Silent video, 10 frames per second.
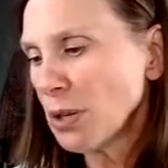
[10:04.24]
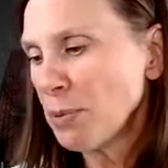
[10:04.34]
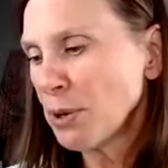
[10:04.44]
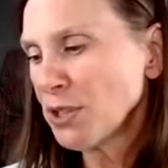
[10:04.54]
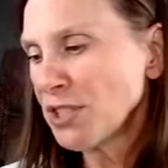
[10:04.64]
when
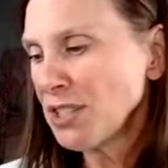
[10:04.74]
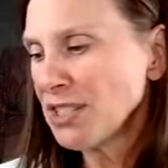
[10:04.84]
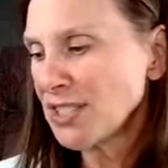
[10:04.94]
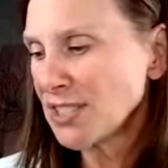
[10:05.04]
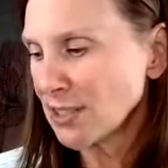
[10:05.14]
a person
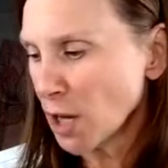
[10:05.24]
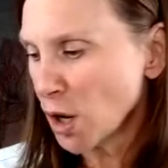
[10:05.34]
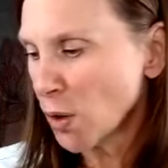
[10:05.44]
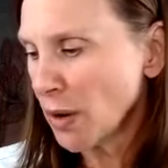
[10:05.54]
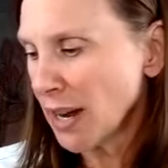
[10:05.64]
is
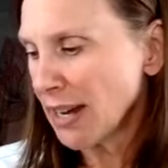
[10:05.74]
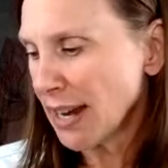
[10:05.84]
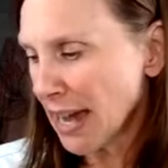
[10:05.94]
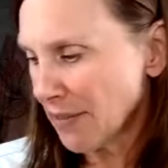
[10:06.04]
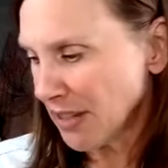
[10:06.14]
slow and
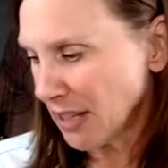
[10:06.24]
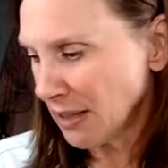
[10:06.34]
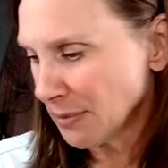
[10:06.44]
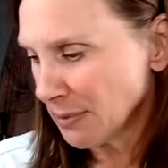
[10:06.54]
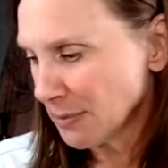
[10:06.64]

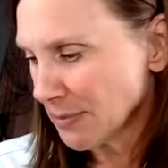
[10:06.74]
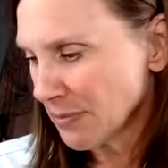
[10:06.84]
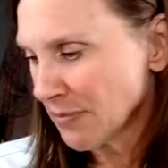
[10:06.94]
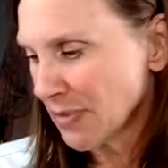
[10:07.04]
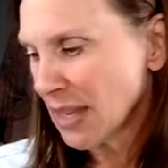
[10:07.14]
heavy,
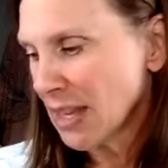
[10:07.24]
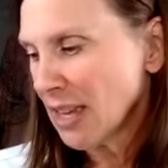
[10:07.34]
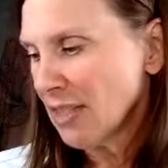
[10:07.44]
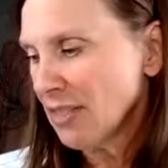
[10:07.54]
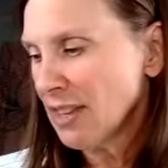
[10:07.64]

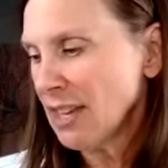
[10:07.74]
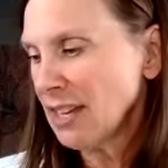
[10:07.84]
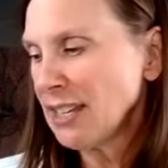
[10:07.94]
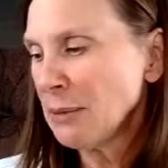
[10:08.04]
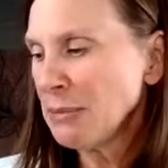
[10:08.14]

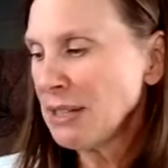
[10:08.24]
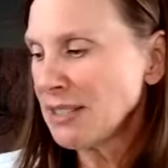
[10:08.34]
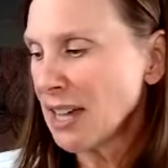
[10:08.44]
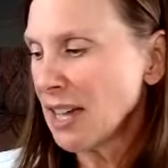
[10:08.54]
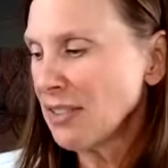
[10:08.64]
it can be
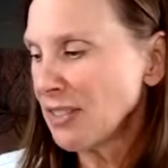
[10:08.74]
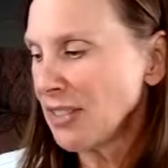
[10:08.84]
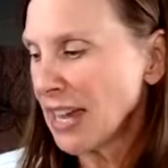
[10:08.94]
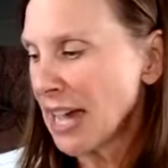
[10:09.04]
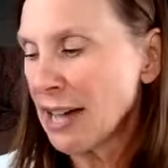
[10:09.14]
said that
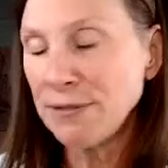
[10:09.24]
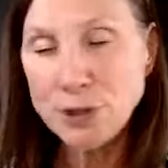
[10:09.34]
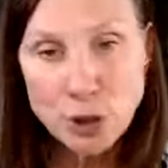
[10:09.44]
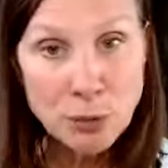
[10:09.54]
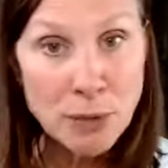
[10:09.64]
they have
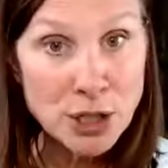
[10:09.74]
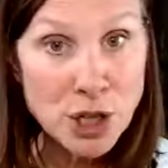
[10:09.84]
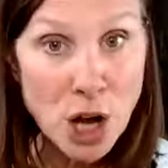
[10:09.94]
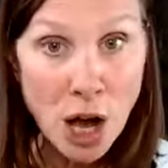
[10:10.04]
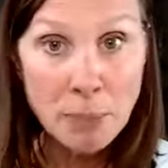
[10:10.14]
too
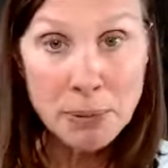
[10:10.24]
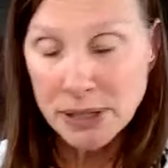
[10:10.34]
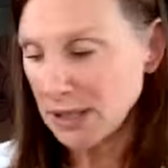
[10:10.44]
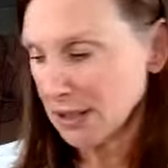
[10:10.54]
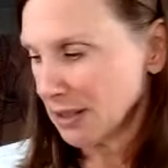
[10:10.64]
much
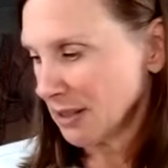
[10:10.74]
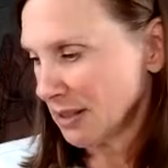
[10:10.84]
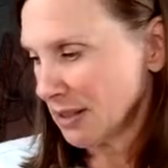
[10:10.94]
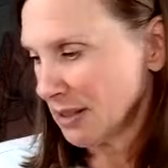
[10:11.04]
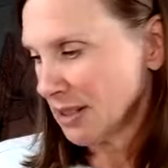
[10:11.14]
apana.
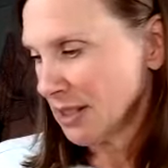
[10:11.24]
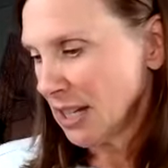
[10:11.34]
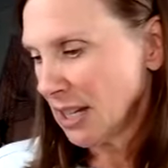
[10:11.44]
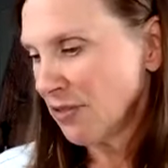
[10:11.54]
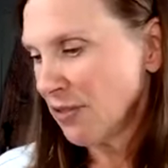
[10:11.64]

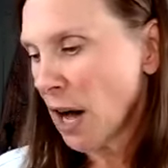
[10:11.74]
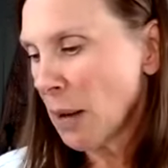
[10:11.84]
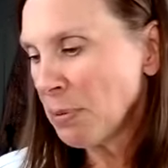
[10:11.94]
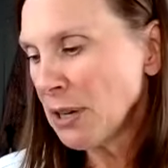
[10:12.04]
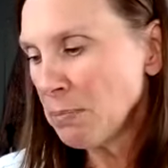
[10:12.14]
If
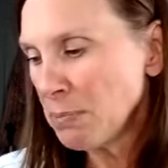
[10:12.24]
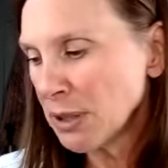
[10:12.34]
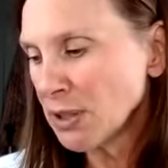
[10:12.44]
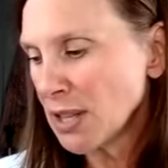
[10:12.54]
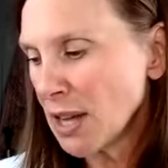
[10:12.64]
apana
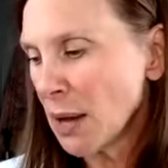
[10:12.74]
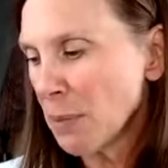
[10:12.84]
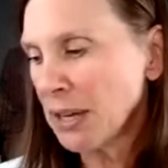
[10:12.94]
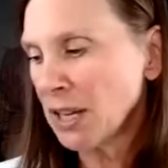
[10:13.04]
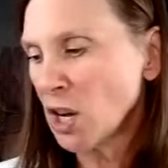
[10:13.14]
builds
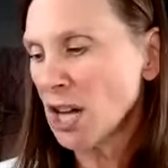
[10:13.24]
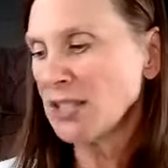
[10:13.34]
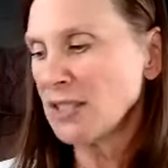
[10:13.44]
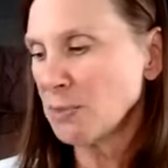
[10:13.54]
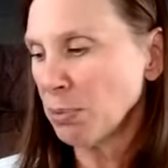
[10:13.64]
up, it
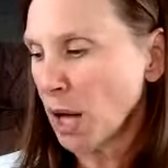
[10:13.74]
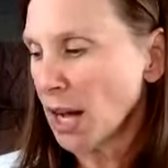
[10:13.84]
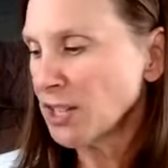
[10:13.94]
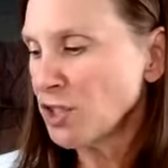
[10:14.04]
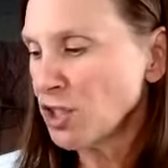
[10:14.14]
causes
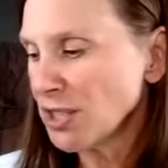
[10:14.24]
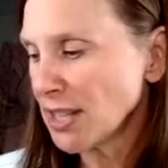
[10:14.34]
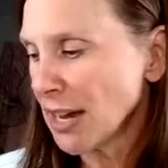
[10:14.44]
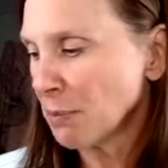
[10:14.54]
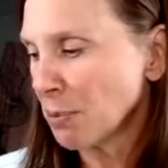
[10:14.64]
blockages
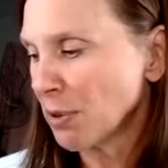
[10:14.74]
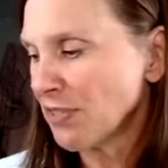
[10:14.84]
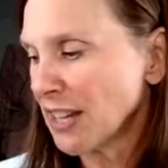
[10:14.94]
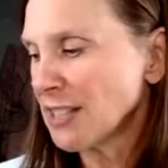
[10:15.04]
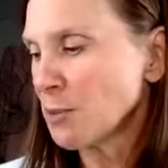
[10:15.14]
and
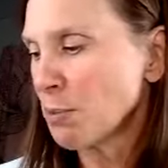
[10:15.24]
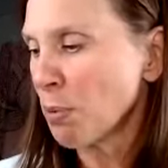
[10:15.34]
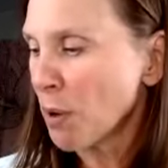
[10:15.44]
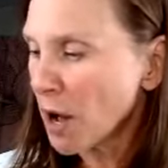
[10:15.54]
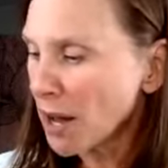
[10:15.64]
prevents
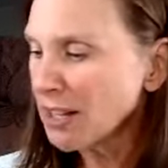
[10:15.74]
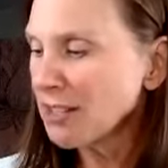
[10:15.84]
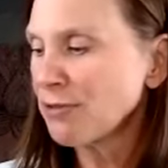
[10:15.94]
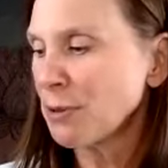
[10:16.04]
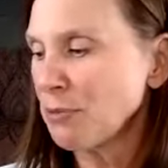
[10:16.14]
prana
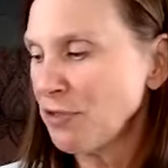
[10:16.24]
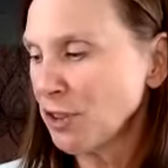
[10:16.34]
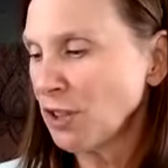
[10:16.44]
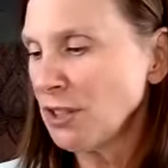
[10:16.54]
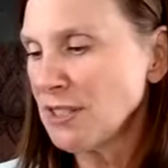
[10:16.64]
from
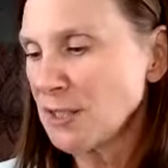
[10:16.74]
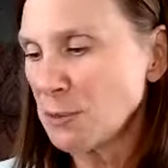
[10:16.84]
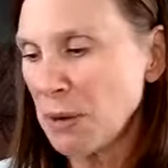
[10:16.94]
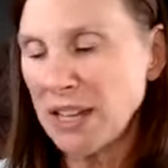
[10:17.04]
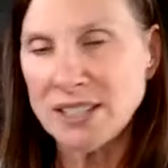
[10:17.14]
filling the
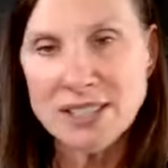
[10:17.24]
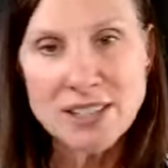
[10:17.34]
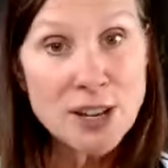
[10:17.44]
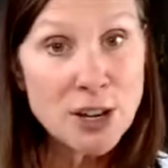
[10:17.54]
space